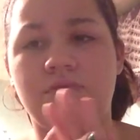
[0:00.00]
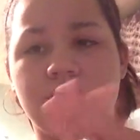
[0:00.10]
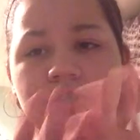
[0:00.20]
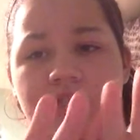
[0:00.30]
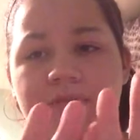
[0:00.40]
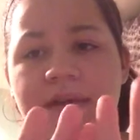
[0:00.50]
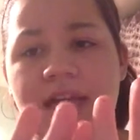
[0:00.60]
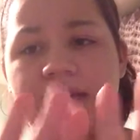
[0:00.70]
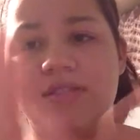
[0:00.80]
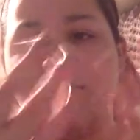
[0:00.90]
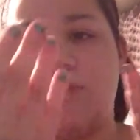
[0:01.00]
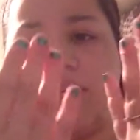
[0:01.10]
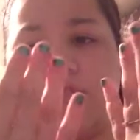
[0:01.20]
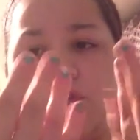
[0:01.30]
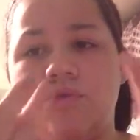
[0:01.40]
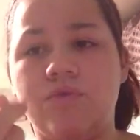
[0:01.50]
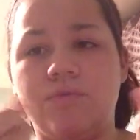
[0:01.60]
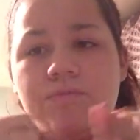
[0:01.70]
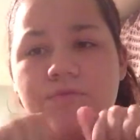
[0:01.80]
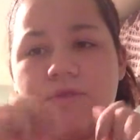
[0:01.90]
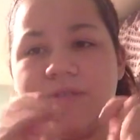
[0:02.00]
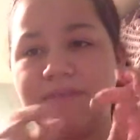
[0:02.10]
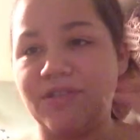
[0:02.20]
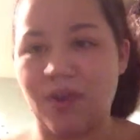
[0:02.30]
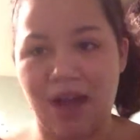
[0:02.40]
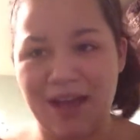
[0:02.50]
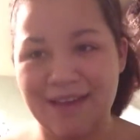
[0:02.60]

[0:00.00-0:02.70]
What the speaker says: just so my hands don't get too crispy dry.